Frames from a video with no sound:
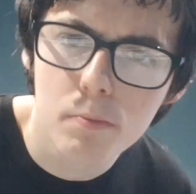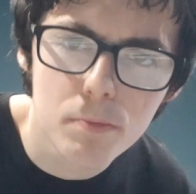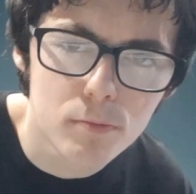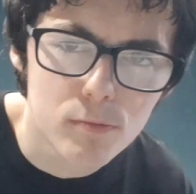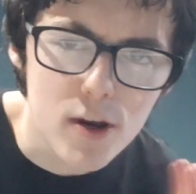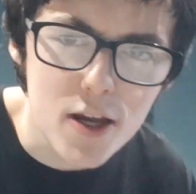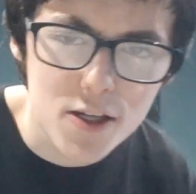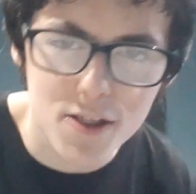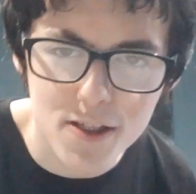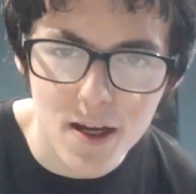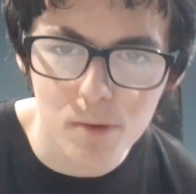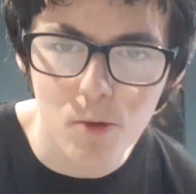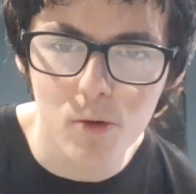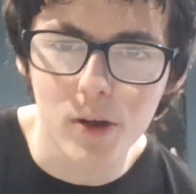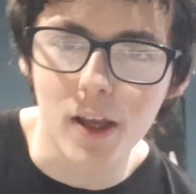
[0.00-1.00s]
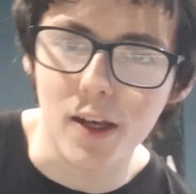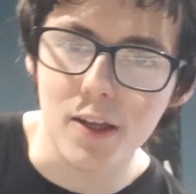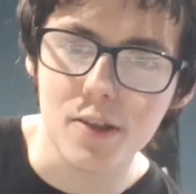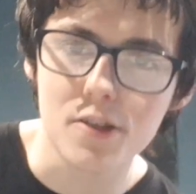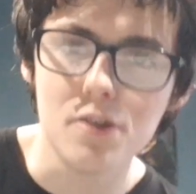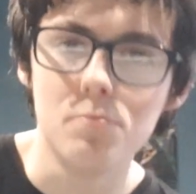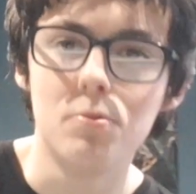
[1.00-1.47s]
reasons I won't get
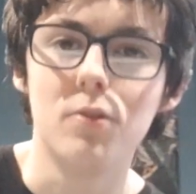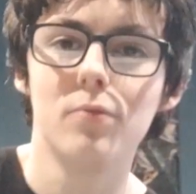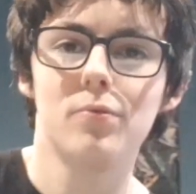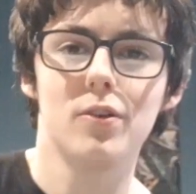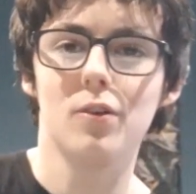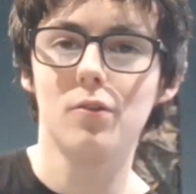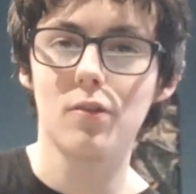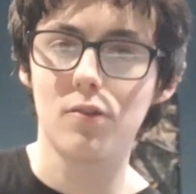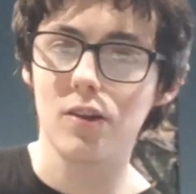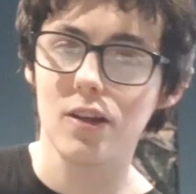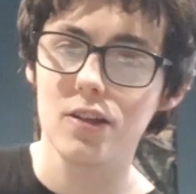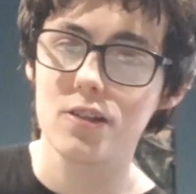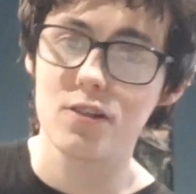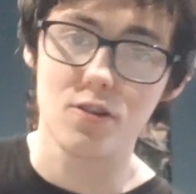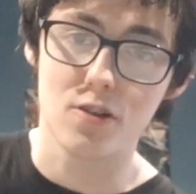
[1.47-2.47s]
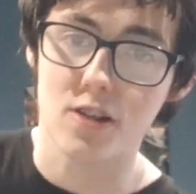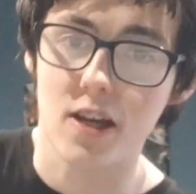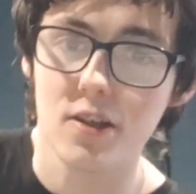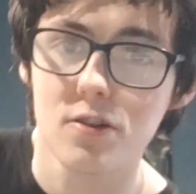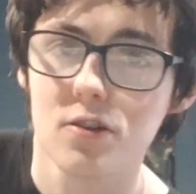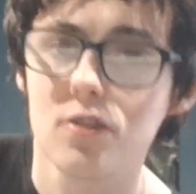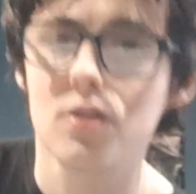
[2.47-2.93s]
into, but other things is just I
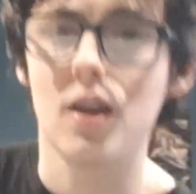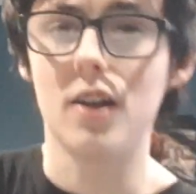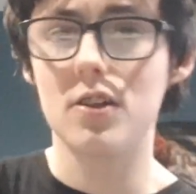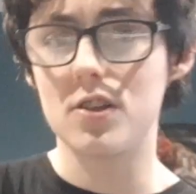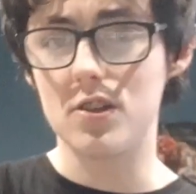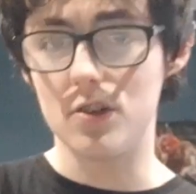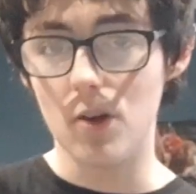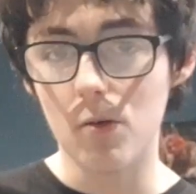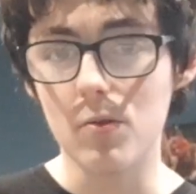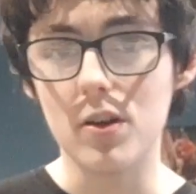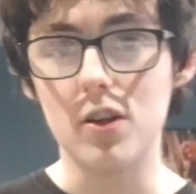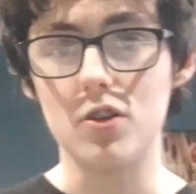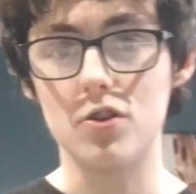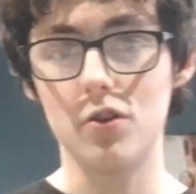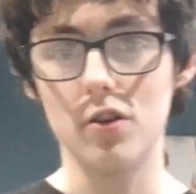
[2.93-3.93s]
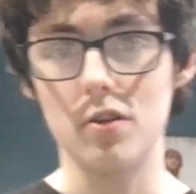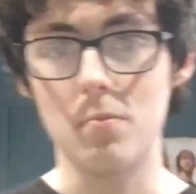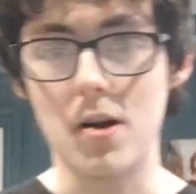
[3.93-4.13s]
just don't enjoy them.